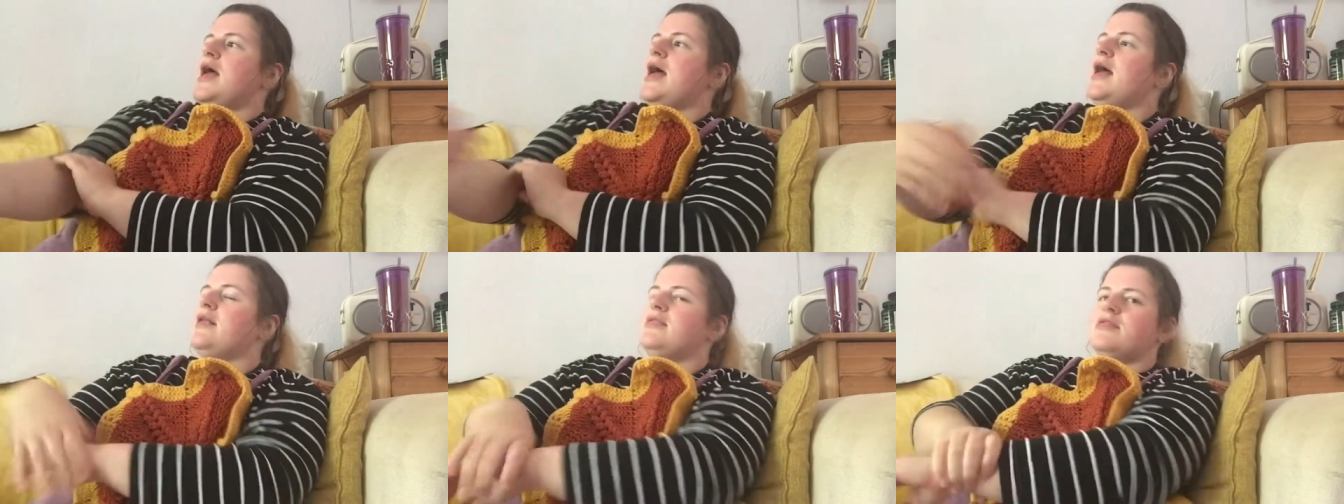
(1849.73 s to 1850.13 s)

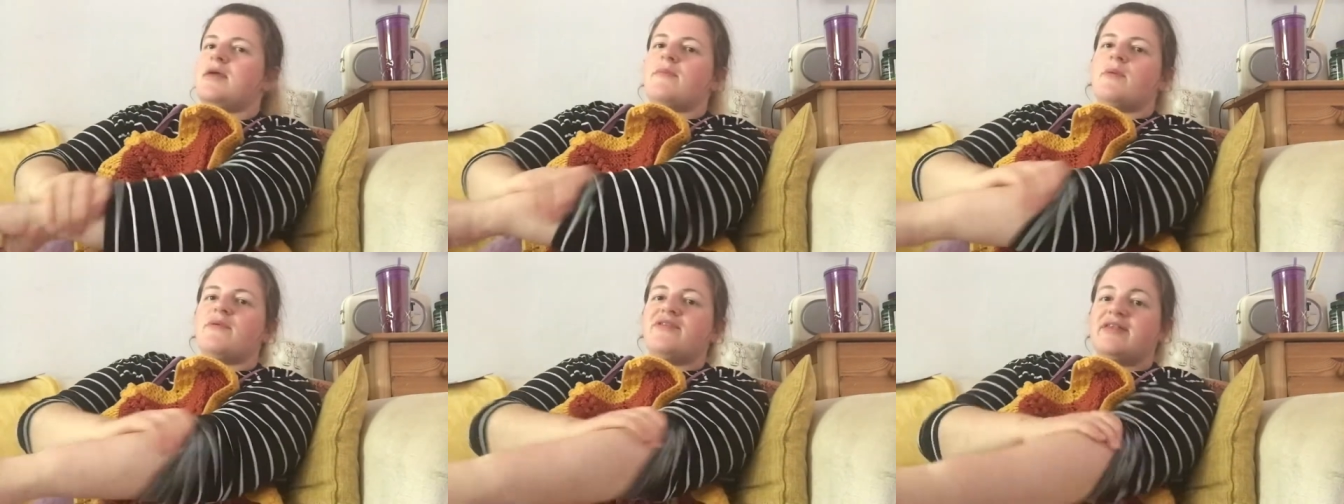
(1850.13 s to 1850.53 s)
and
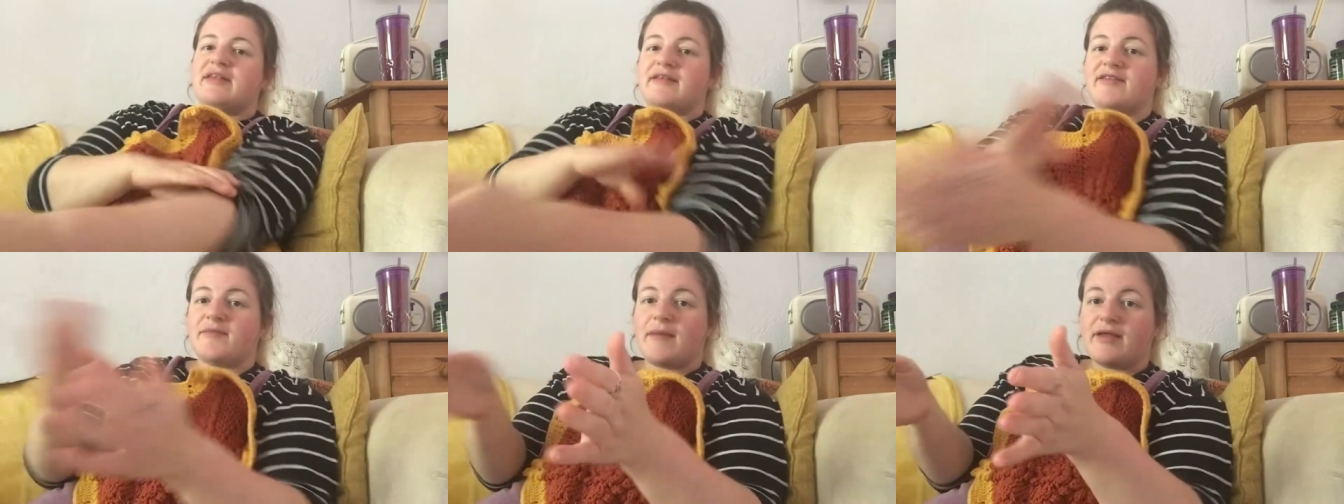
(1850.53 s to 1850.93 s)
um, I was
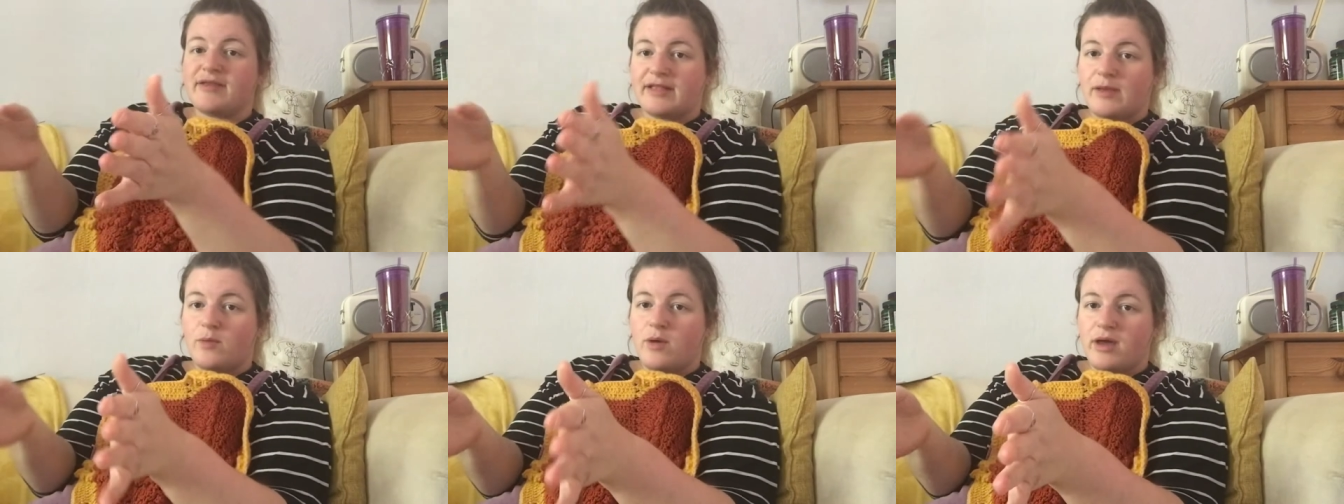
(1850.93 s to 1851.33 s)

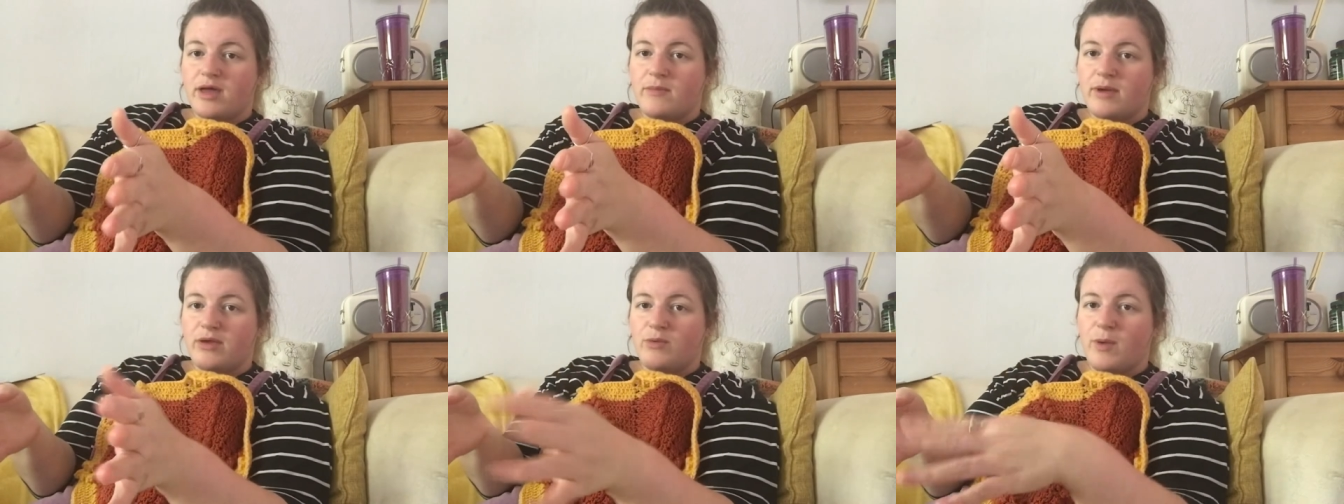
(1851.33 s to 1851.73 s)
systematically
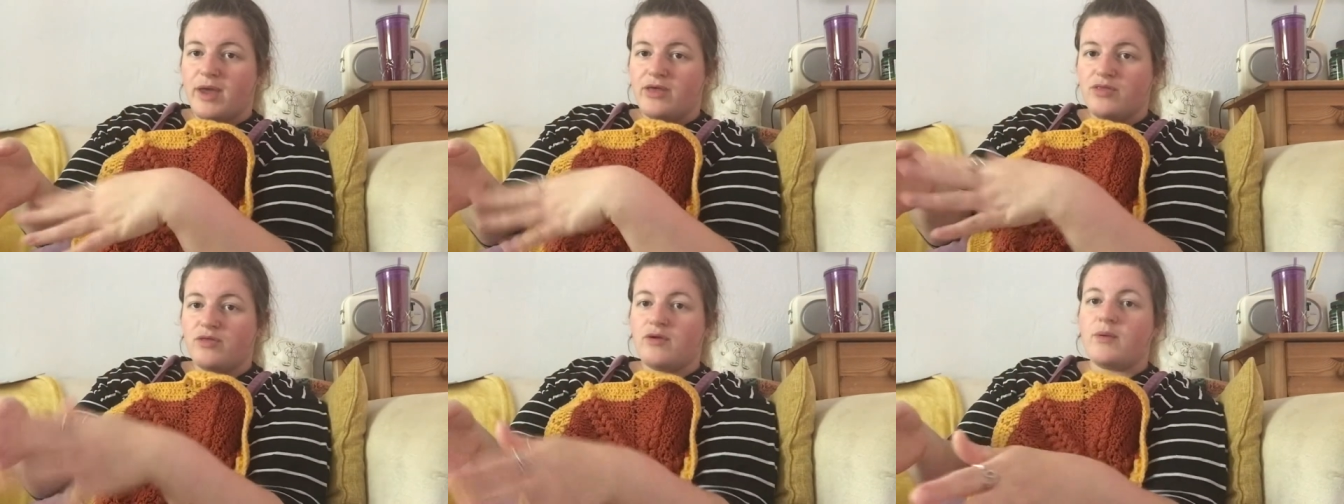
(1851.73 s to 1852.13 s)
working my
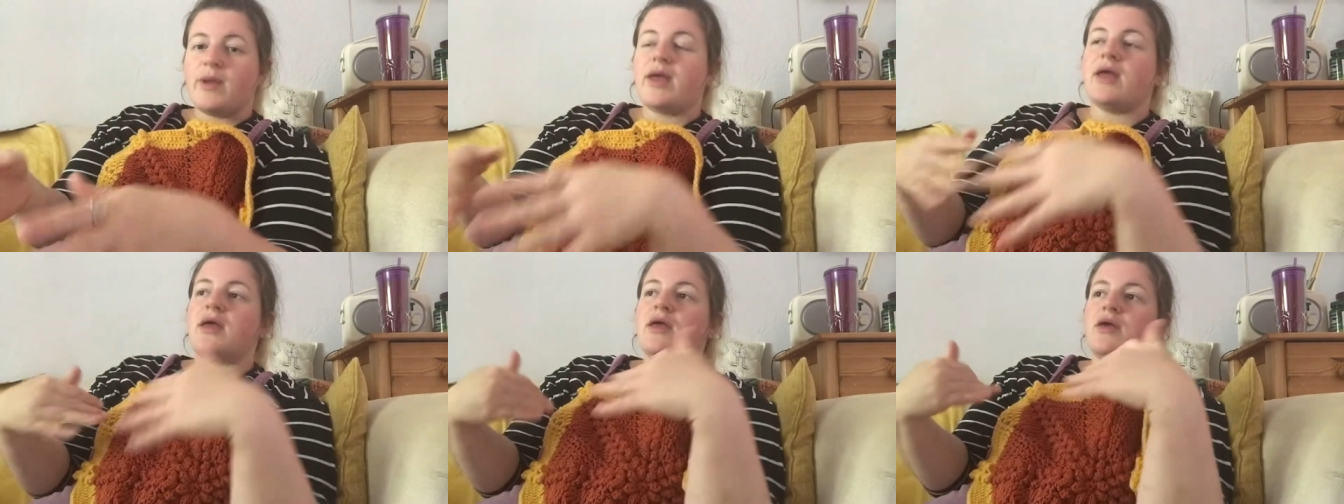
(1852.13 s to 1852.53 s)
way through
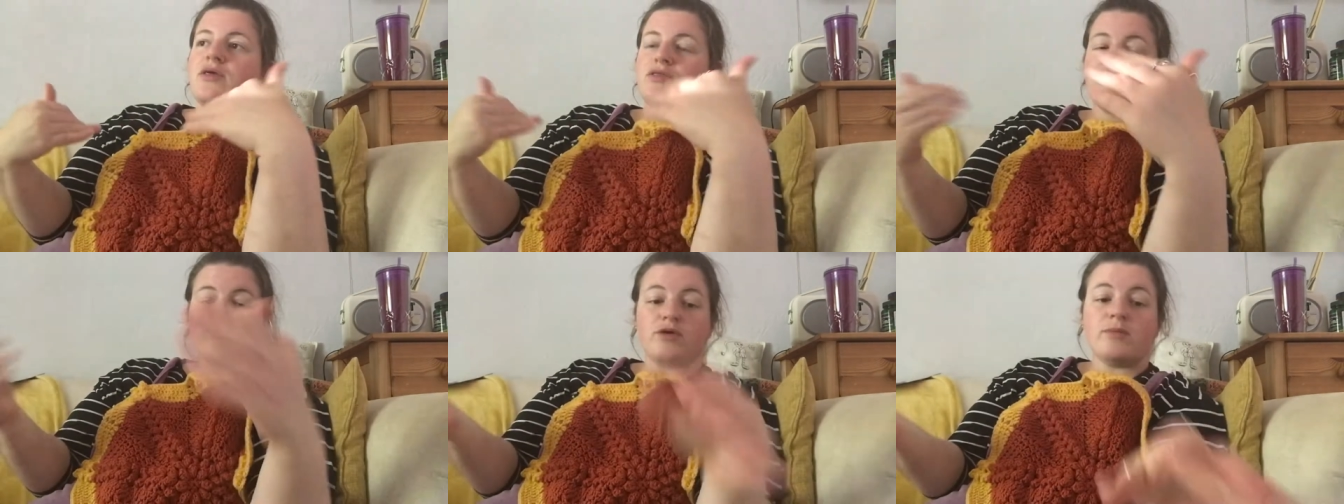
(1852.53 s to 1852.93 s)
it,
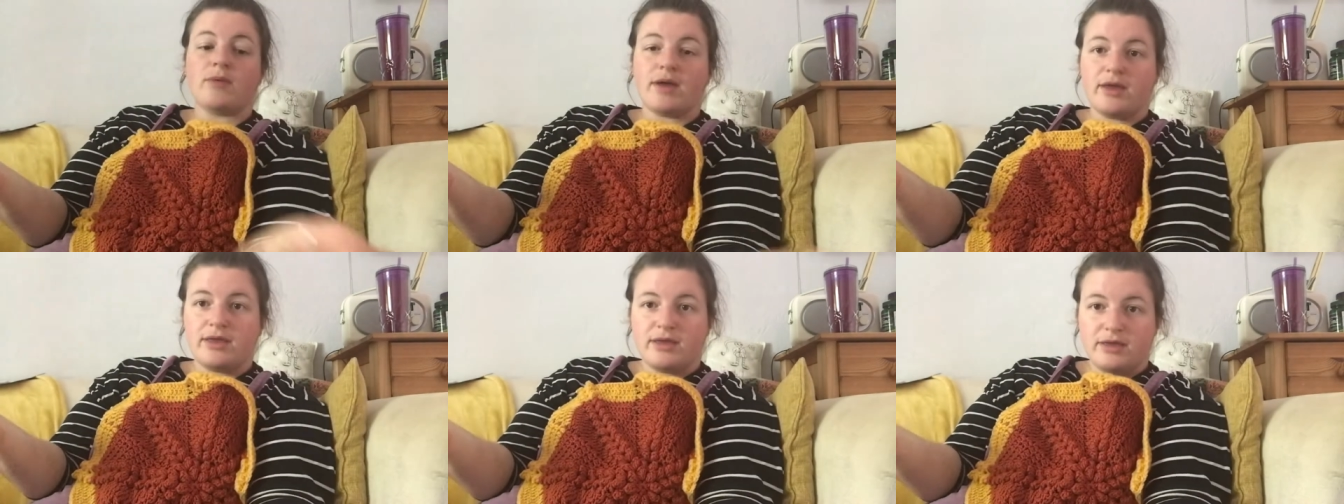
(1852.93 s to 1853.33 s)
through
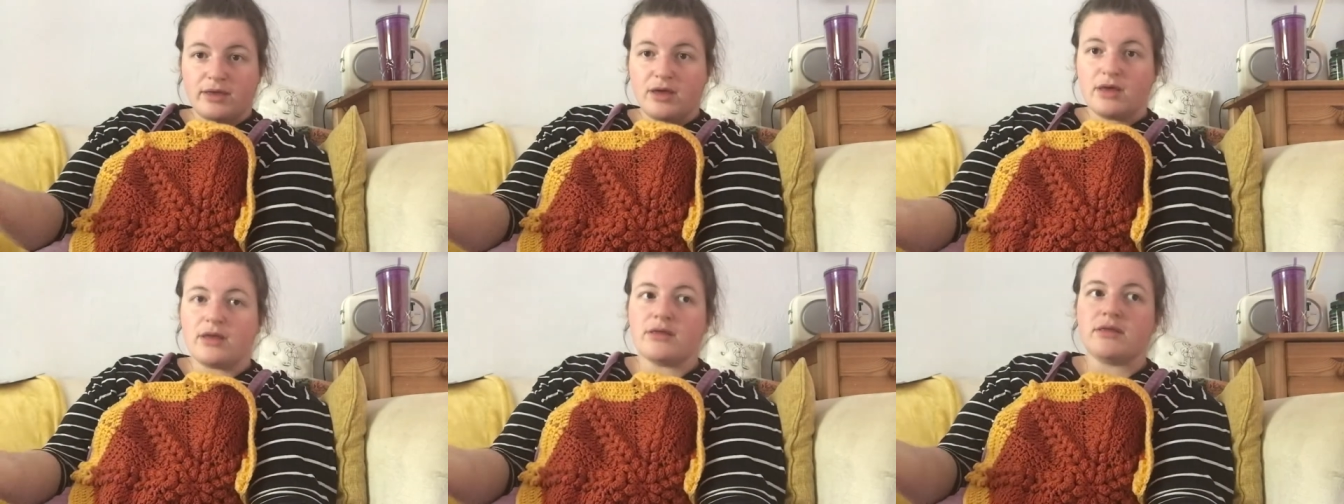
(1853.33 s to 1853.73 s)
my
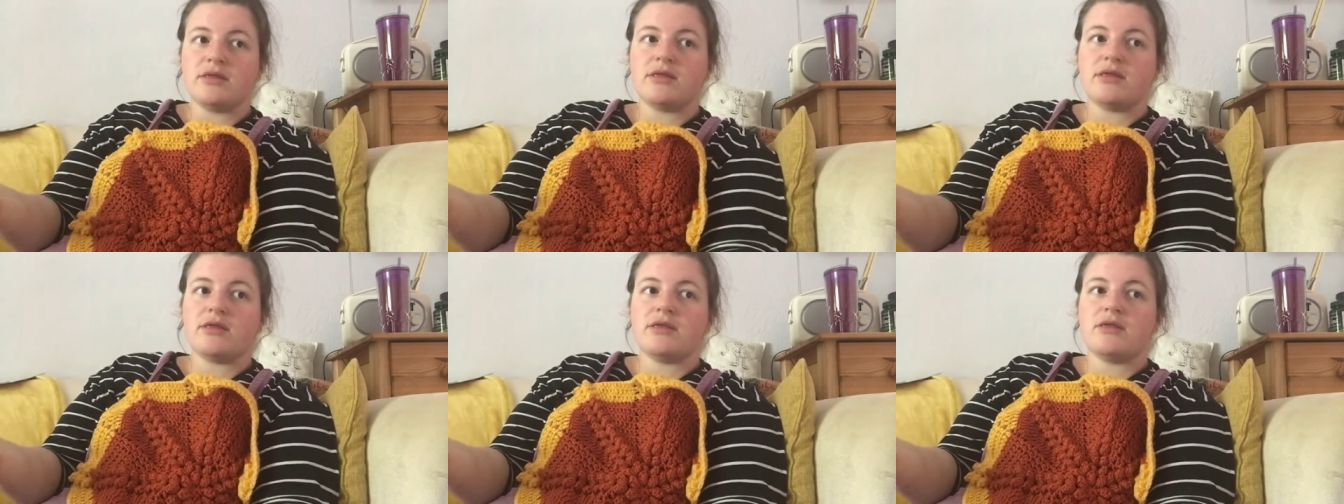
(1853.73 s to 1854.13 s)

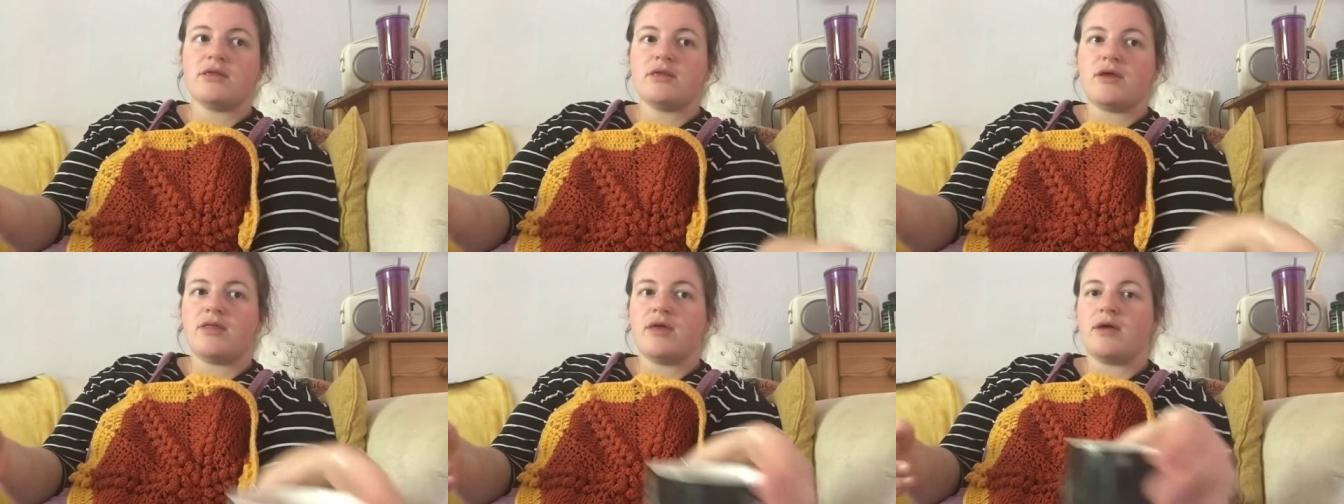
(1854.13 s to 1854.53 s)
yarns,
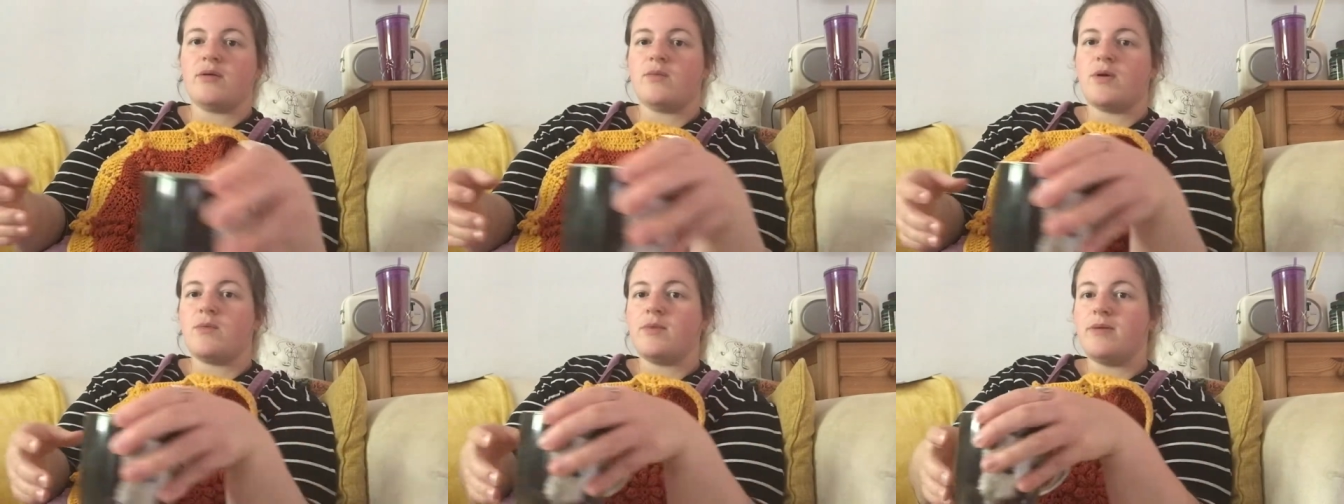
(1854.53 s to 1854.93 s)
so that
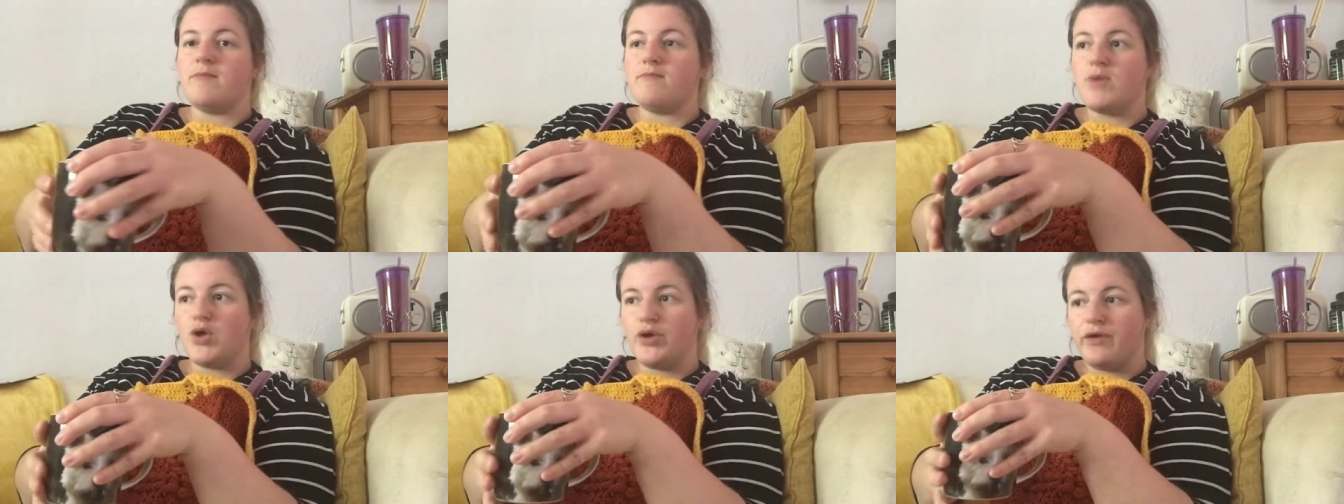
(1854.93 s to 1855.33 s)
when we
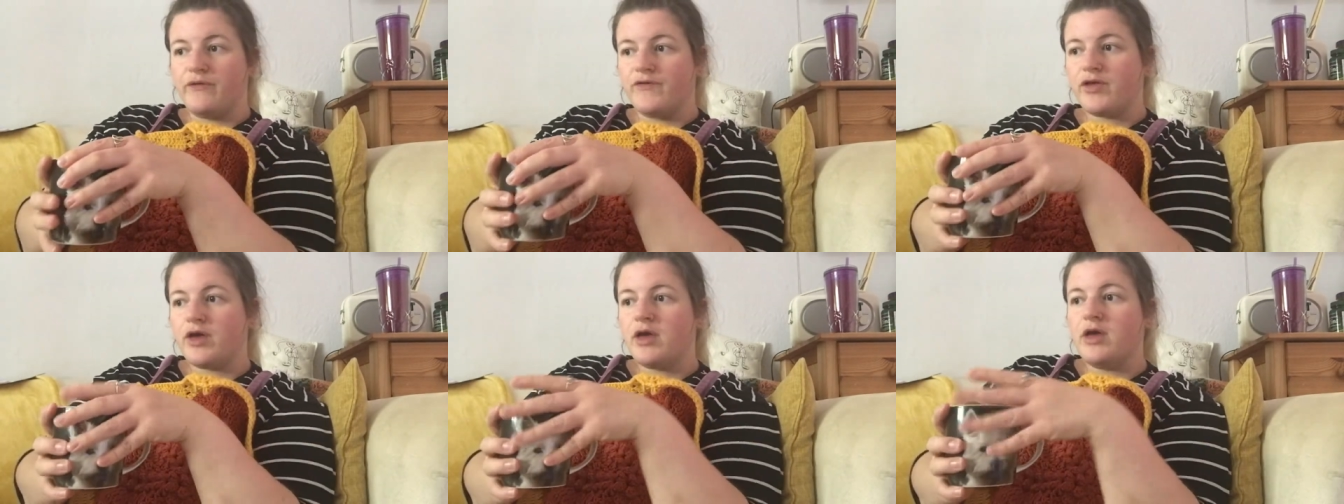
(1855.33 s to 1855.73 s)

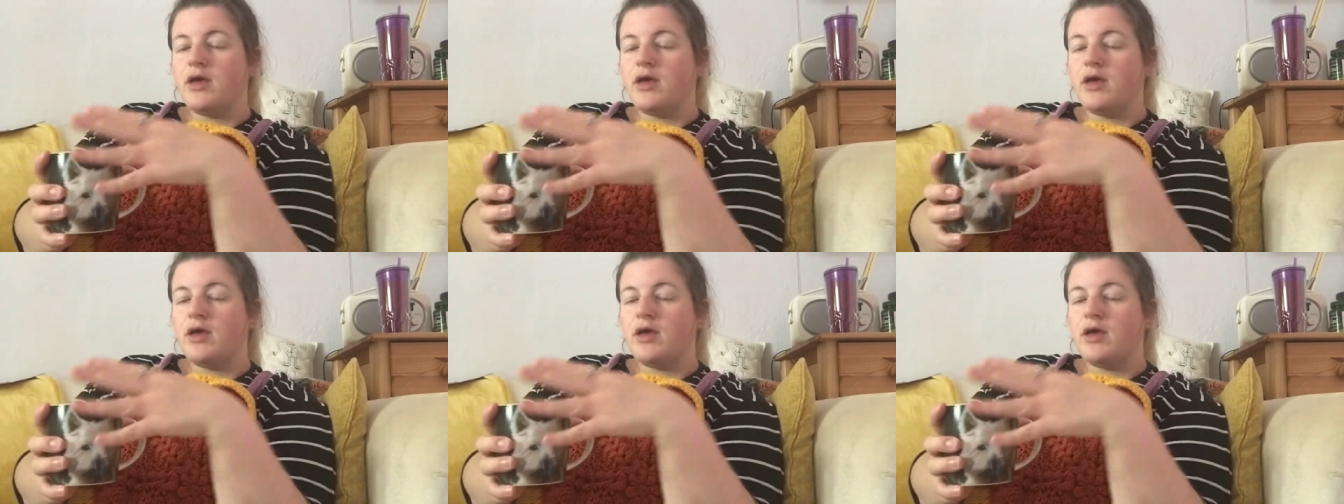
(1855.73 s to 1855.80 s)
moved,